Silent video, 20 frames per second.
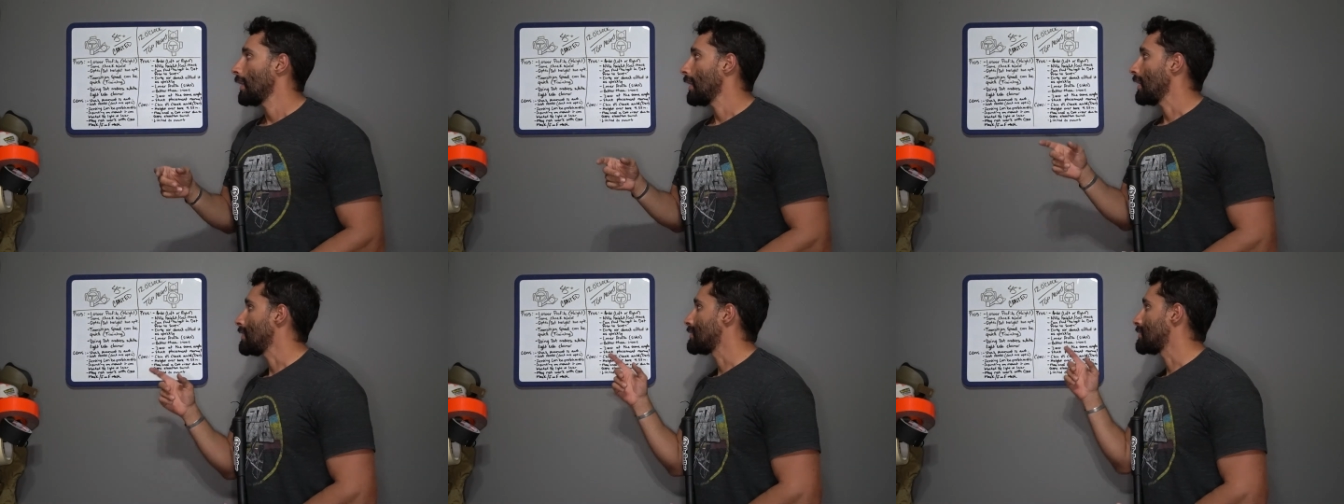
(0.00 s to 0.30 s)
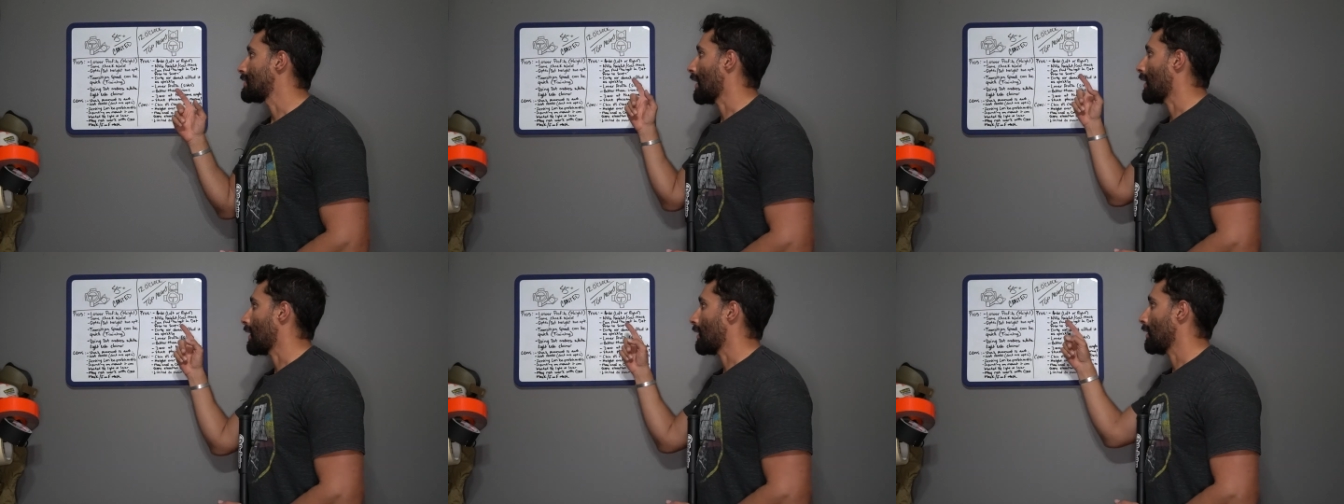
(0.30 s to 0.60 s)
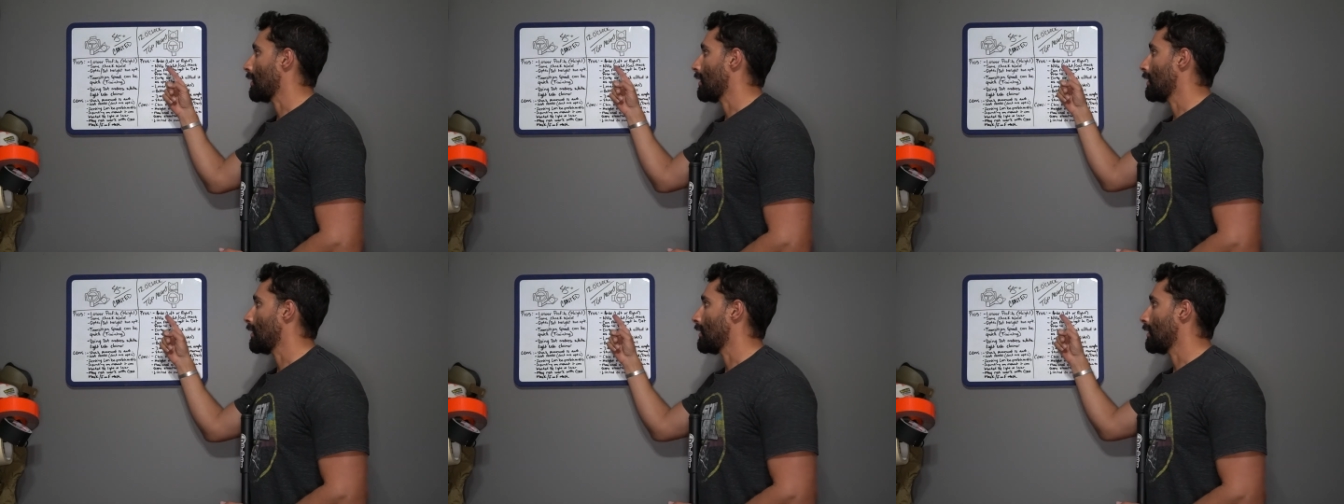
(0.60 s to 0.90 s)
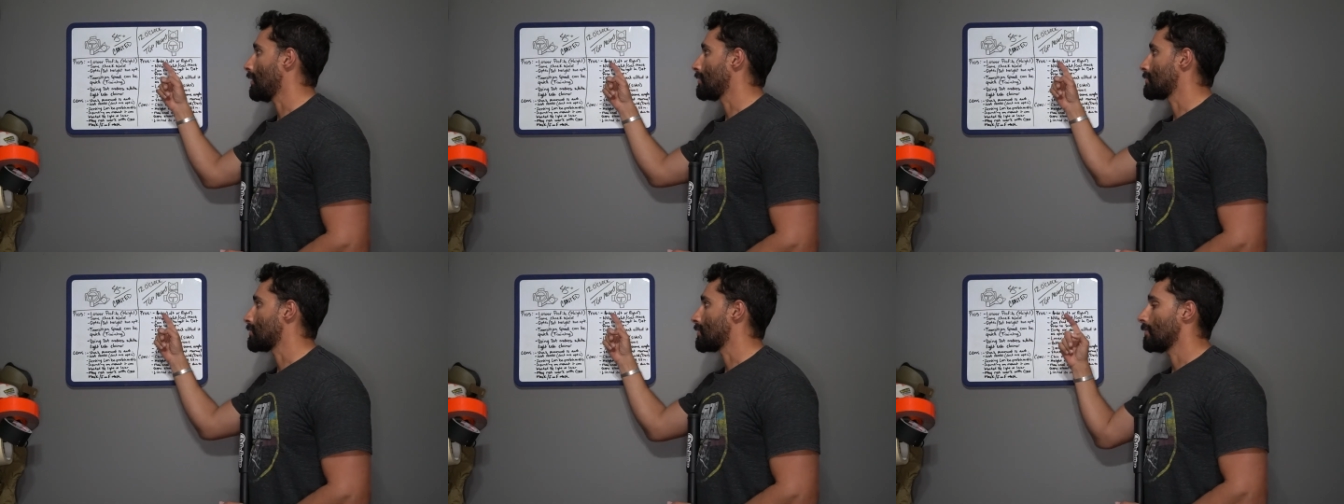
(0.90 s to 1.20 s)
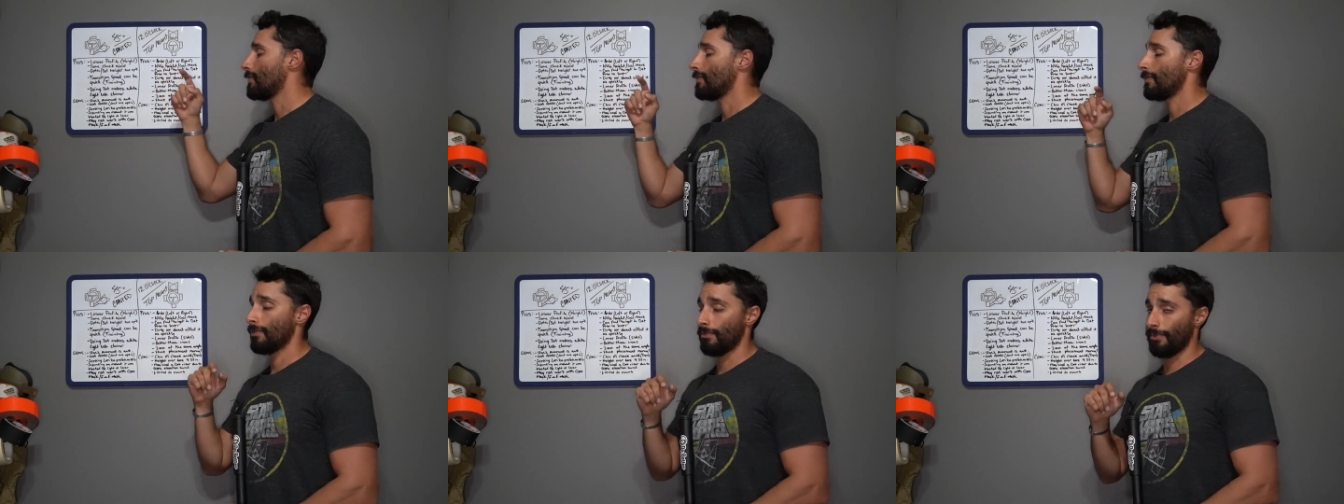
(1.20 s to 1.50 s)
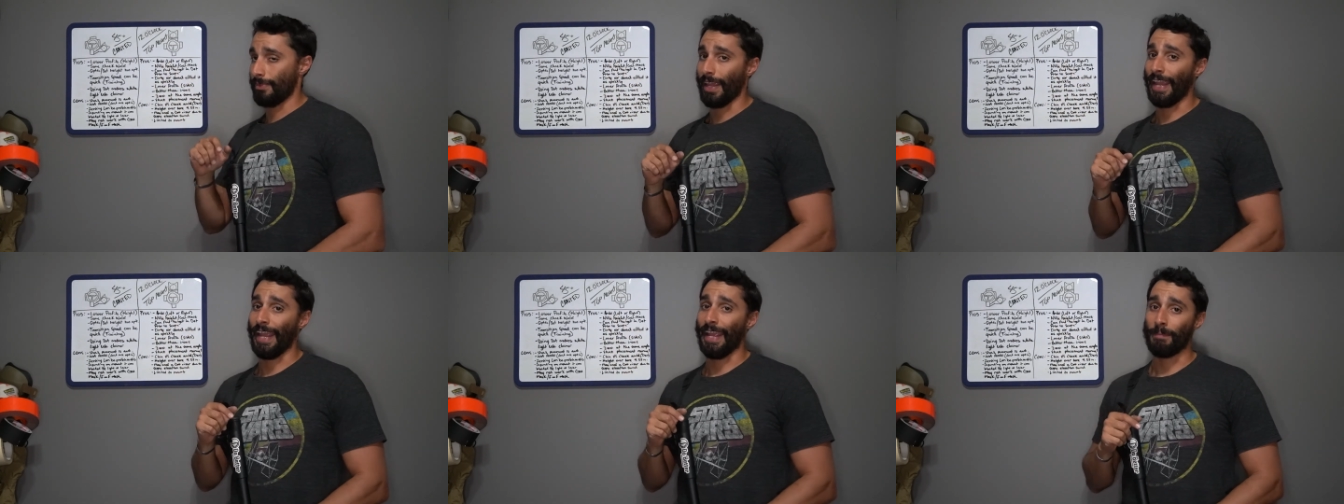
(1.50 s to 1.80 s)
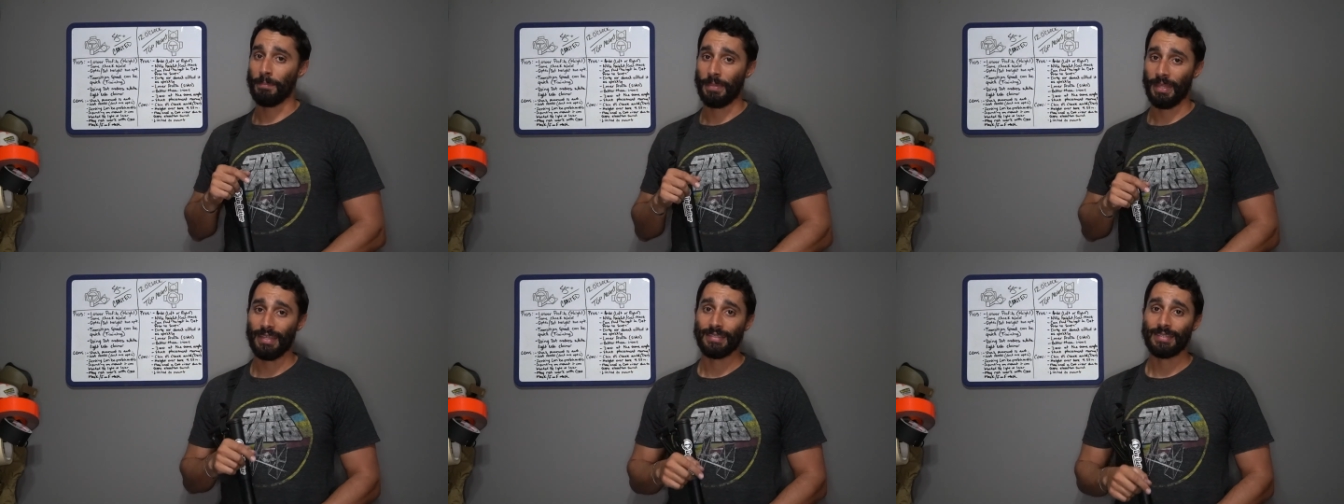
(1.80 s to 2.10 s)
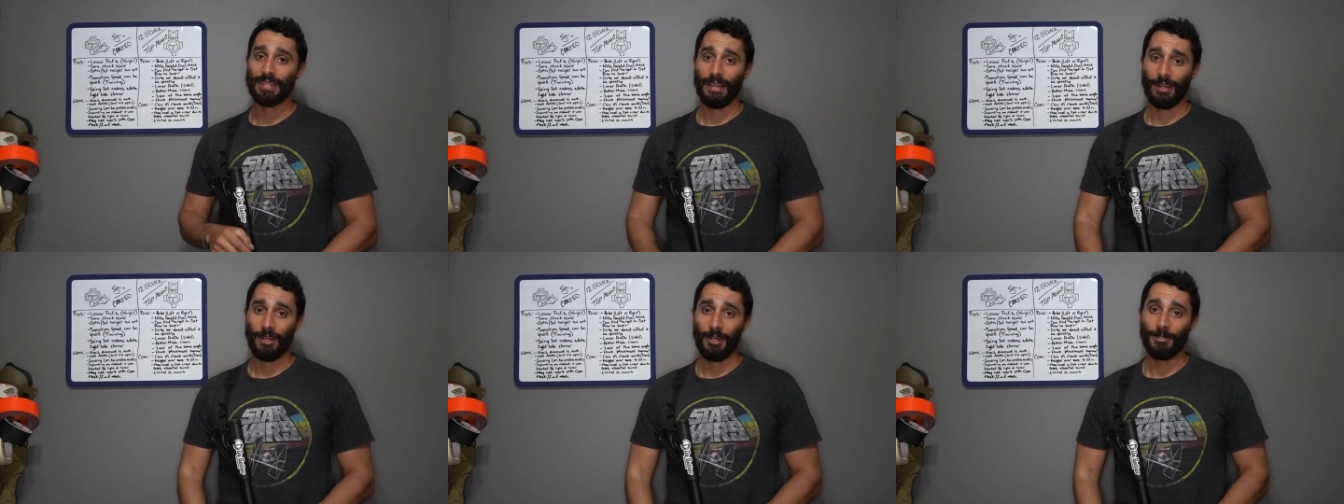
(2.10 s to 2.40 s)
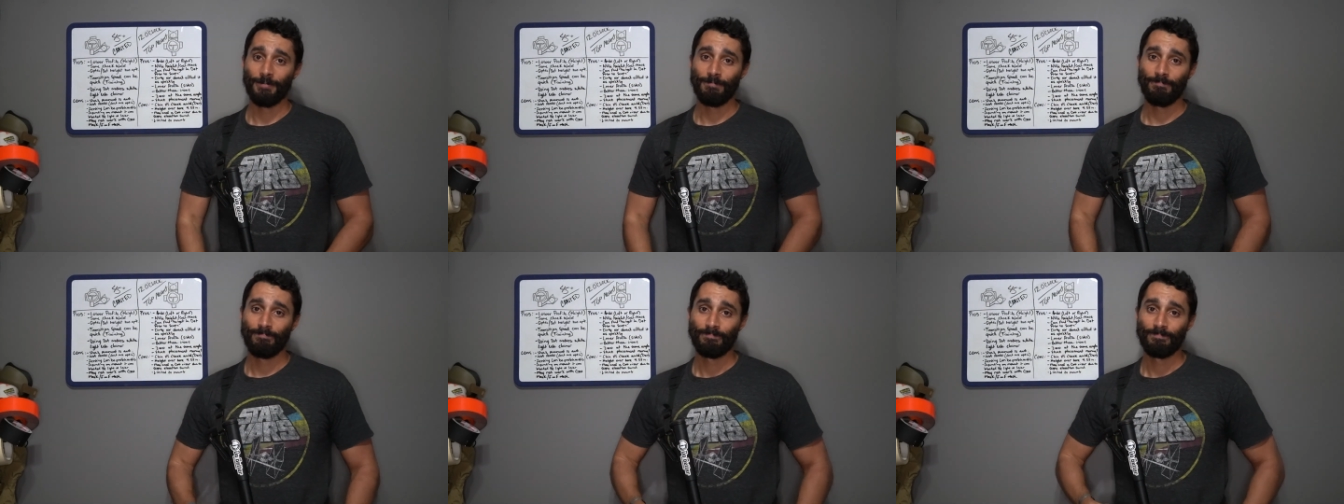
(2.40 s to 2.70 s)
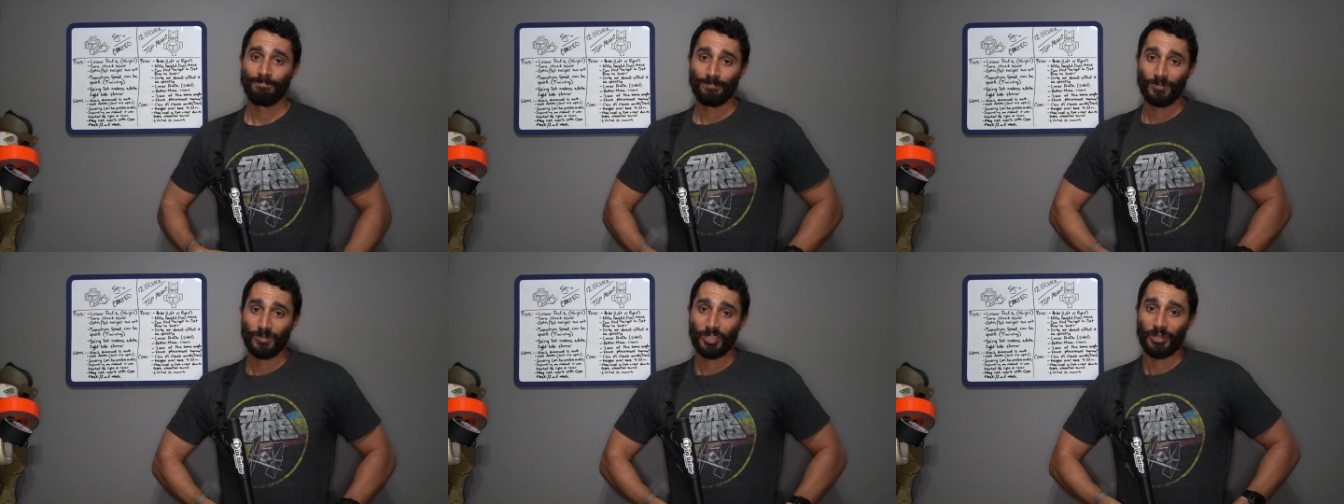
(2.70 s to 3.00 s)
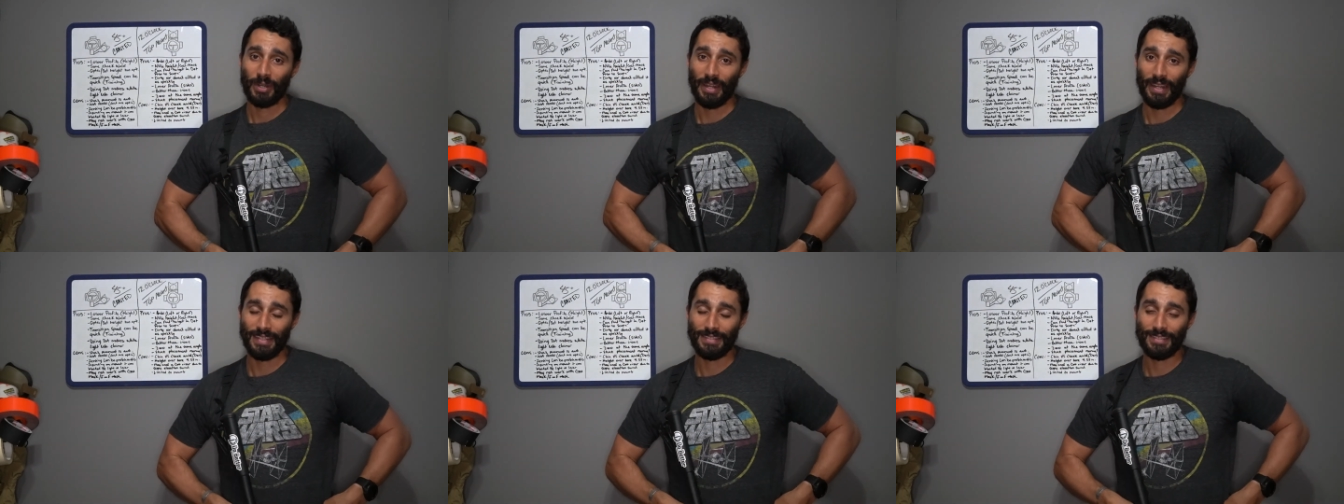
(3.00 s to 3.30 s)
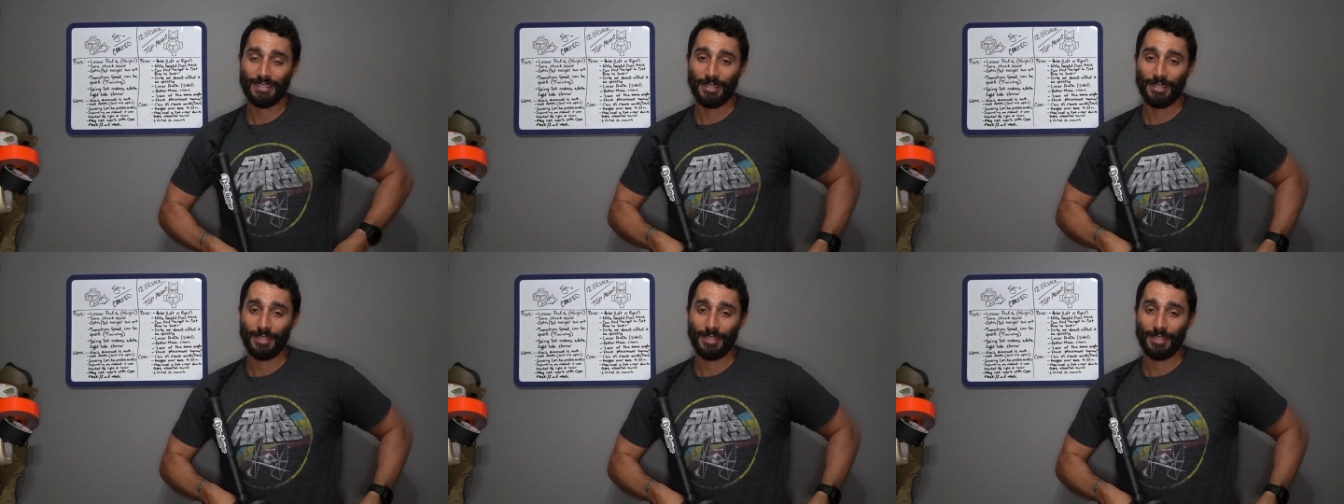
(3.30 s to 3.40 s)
is that it is ambi as hell, right?